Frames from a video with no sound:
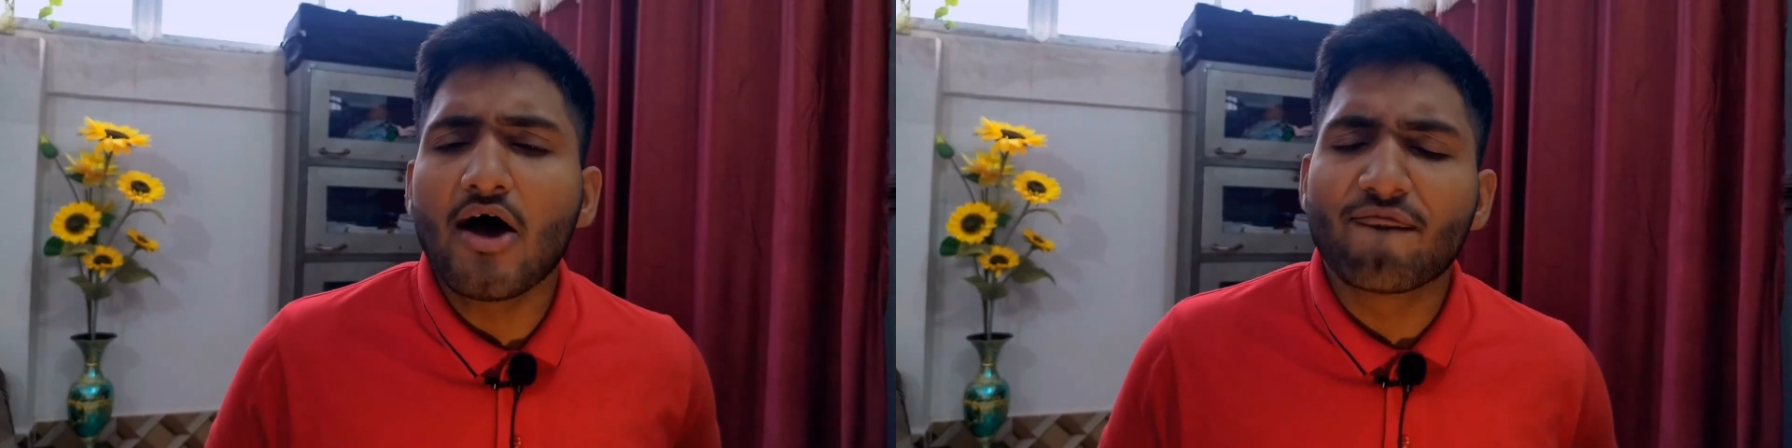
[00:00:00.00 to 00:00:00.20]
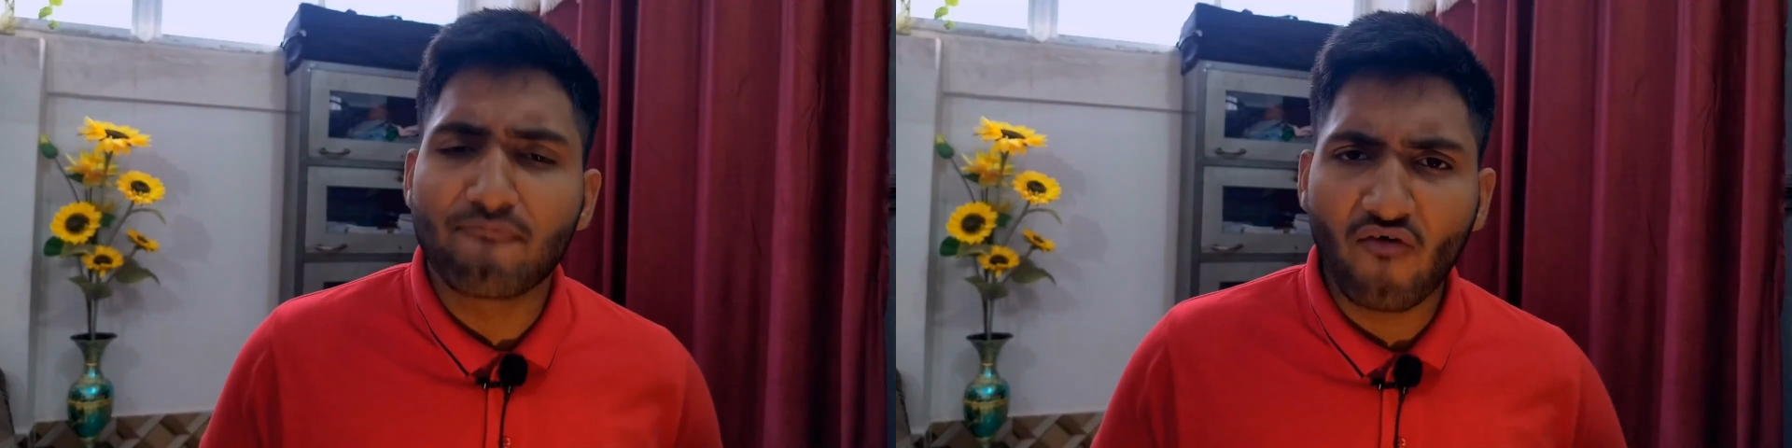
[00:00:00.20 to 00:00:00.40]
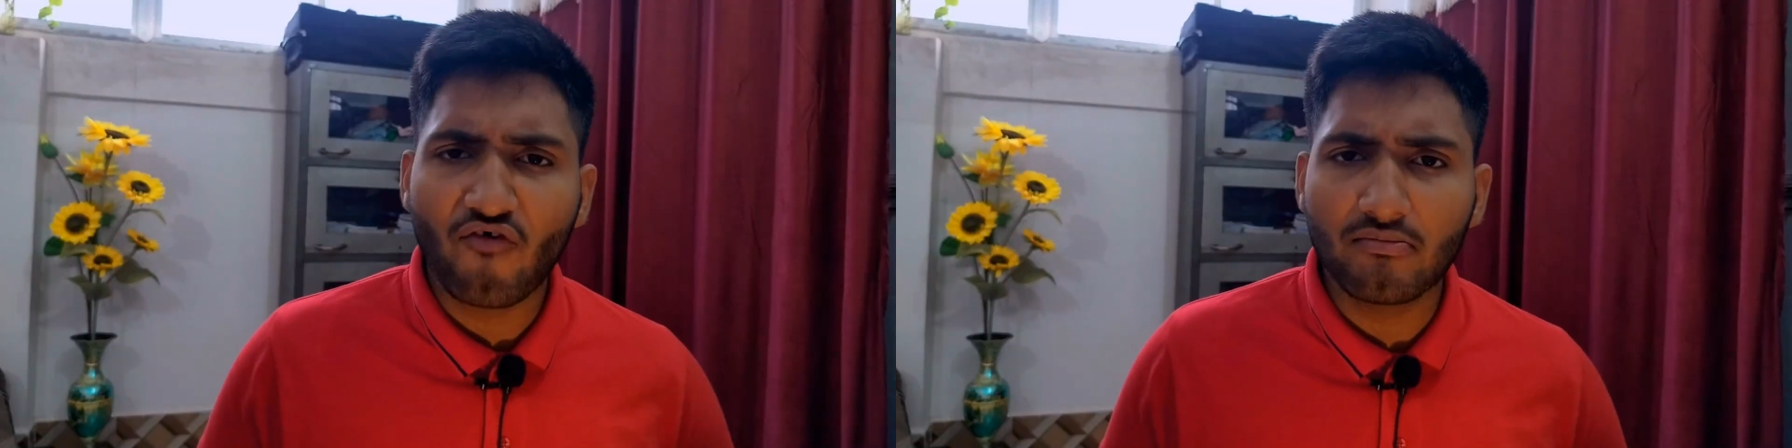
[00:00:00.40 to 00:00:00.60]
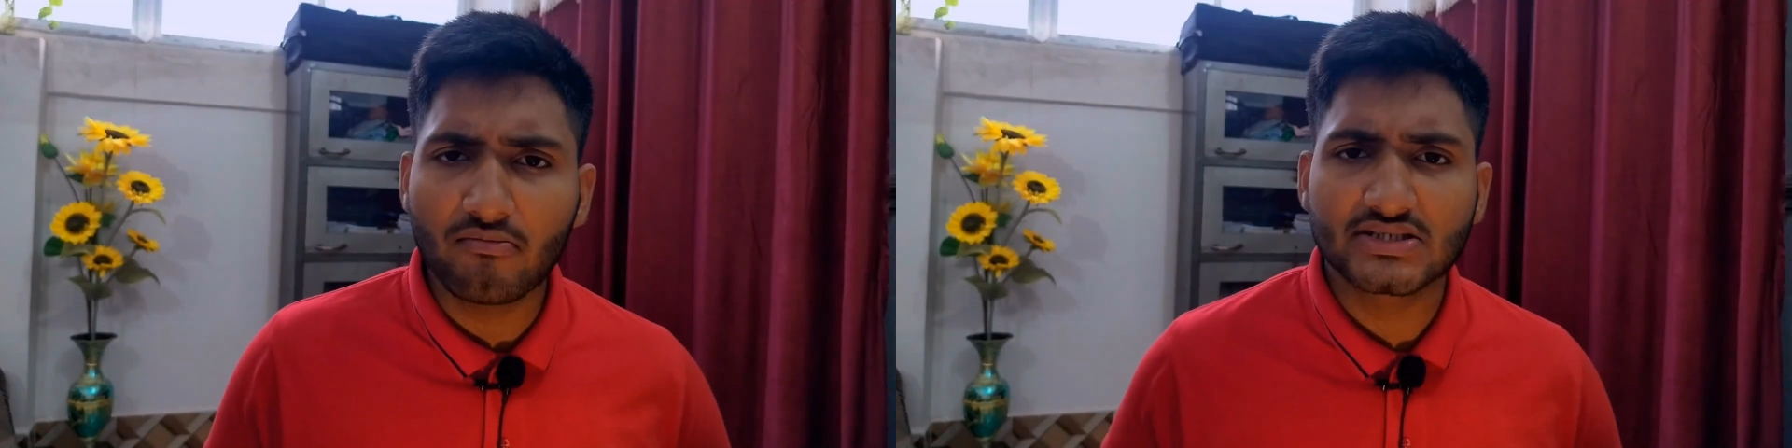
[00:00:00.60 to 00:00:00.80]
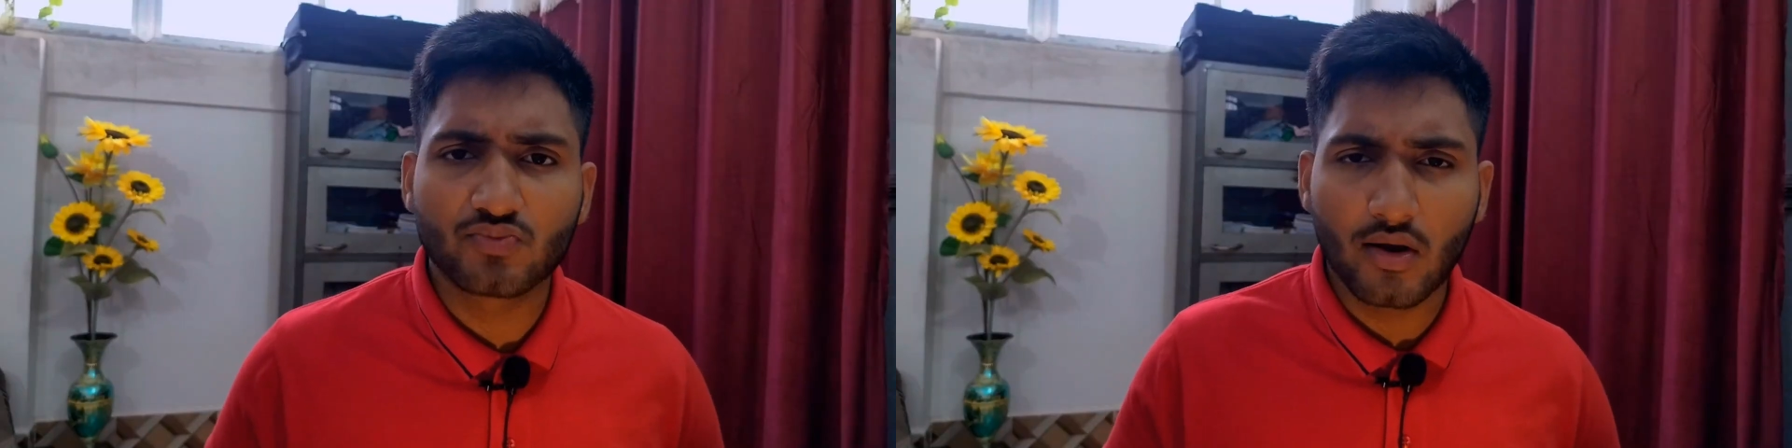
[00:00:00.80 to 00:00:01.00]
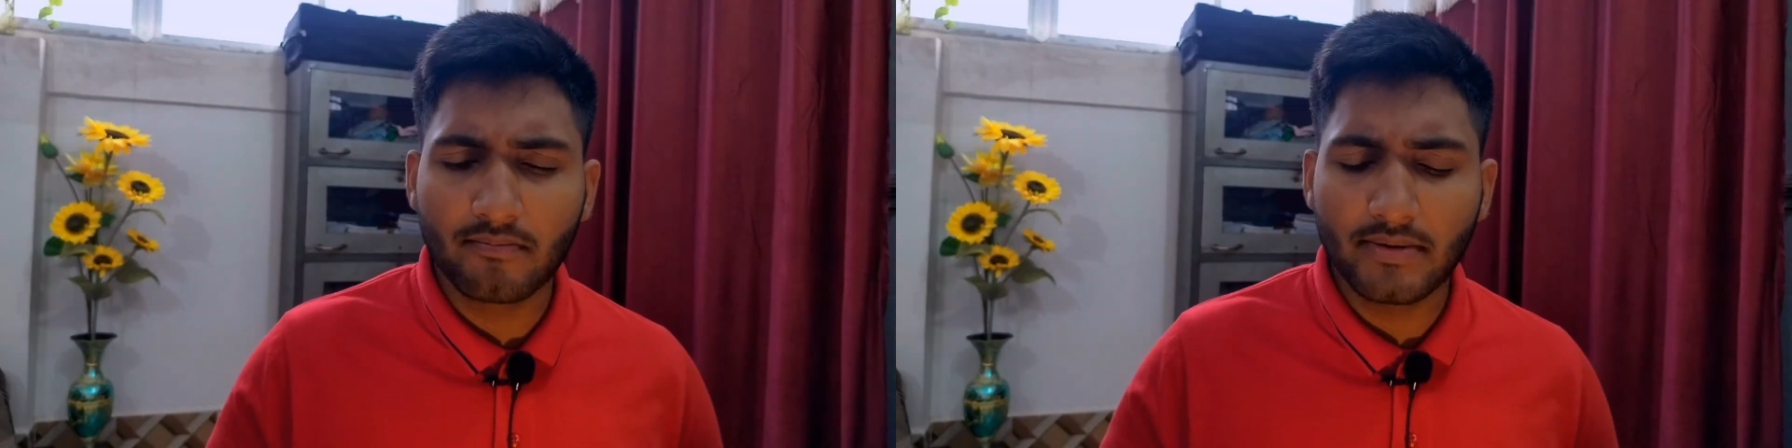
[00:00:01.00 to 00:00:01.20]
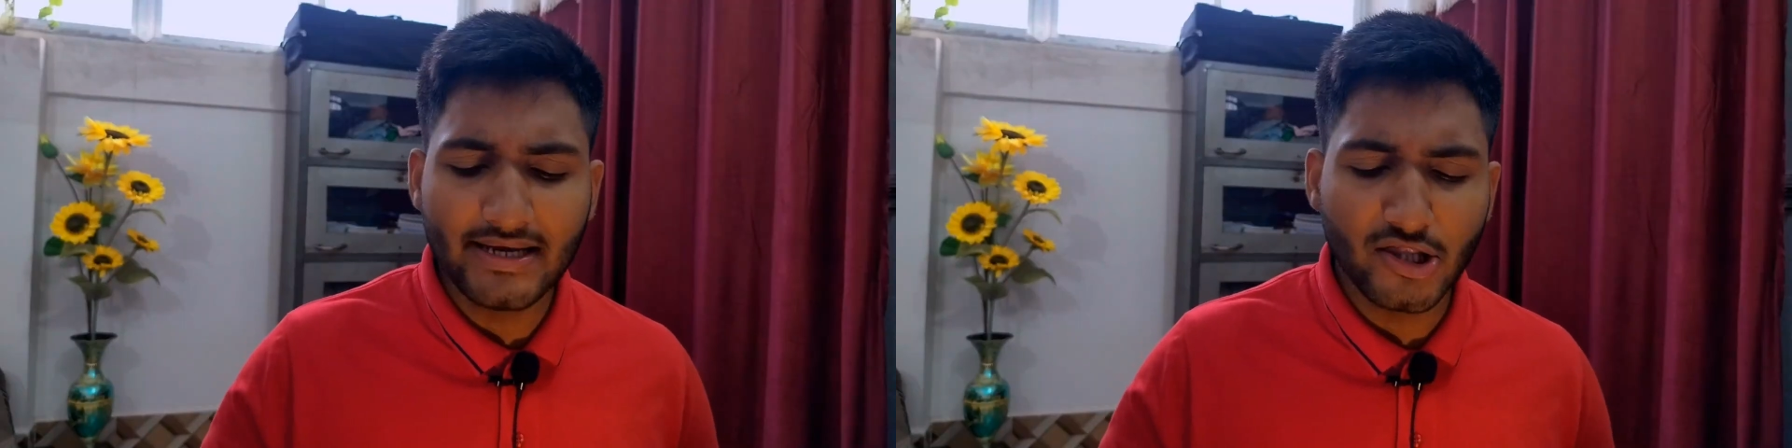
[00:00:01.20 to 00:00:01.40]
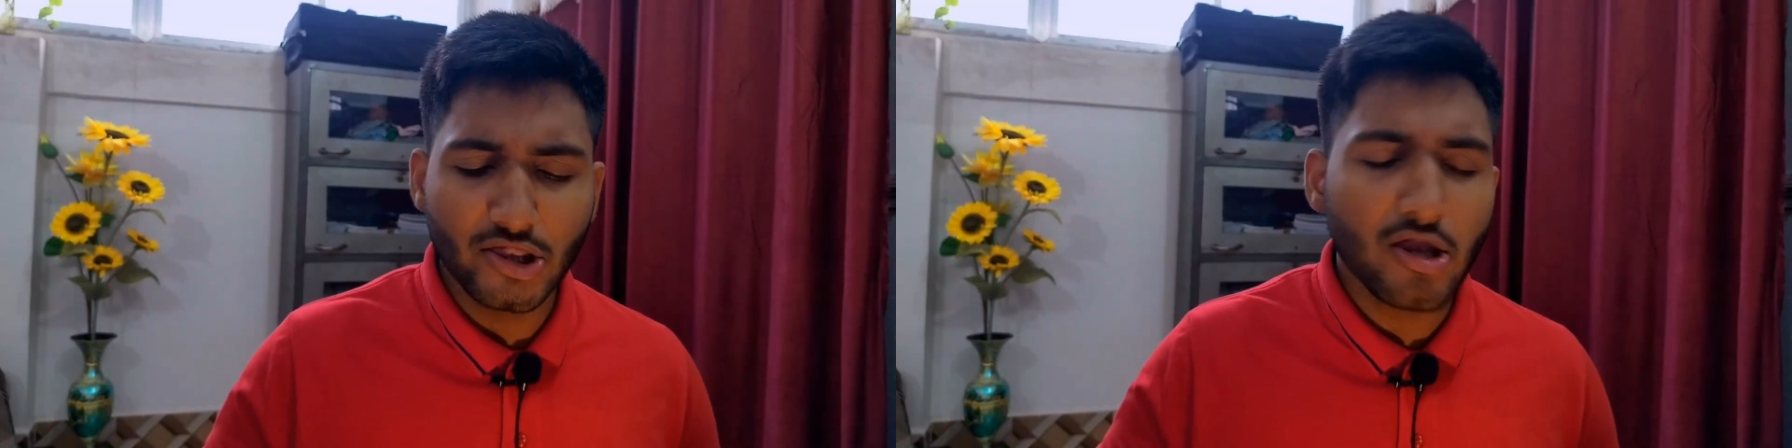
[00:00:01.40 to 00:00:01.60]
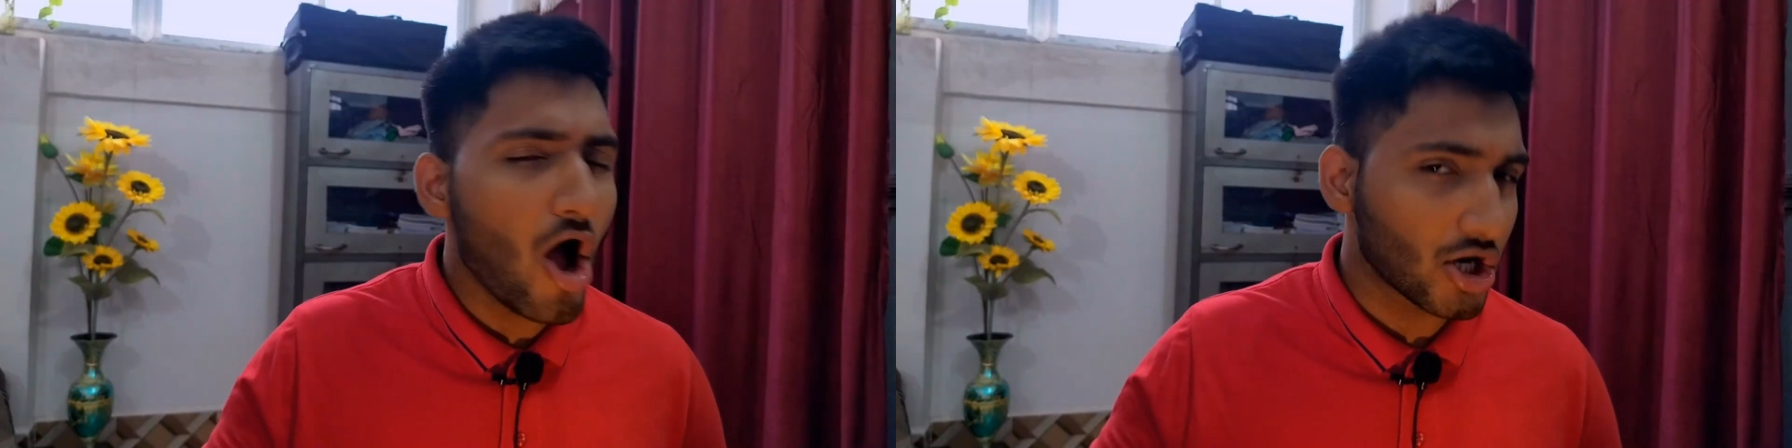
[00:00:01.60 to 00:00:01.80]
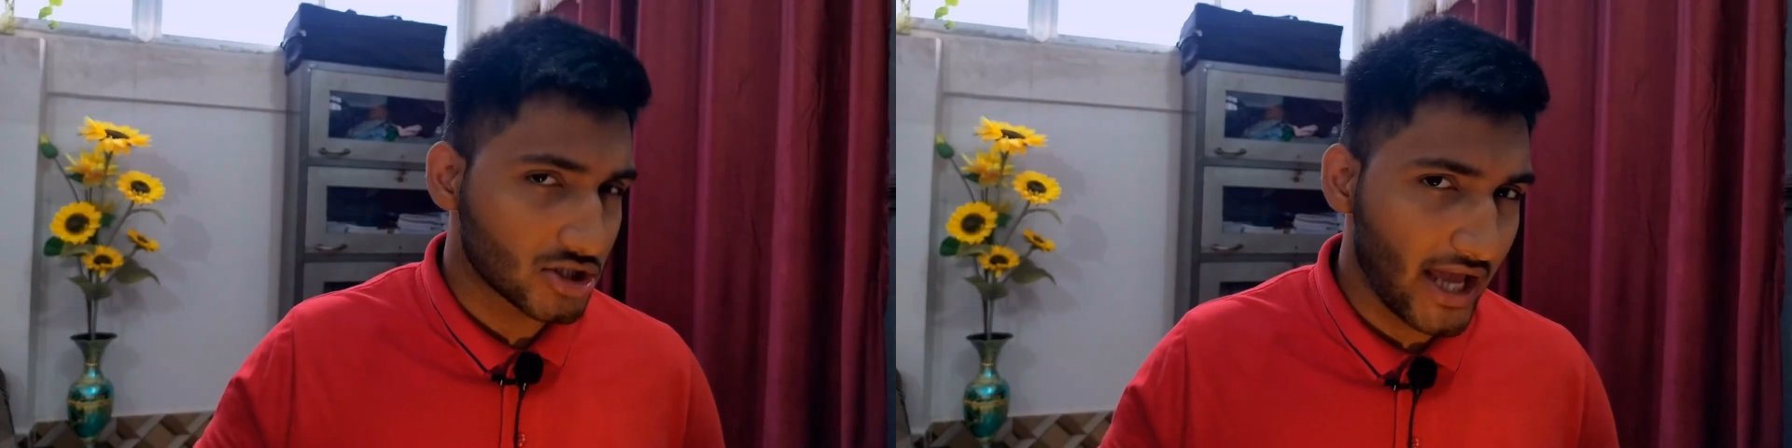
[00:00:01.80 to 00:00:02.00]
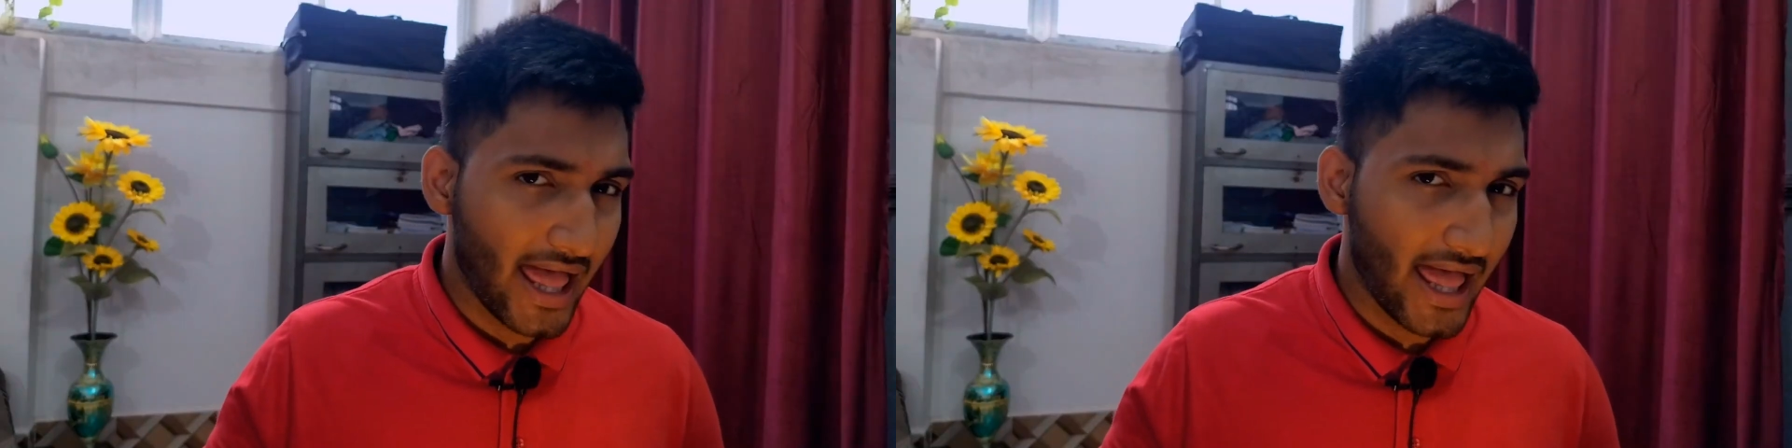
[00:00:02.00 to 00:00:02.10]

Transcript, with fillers: performance will be not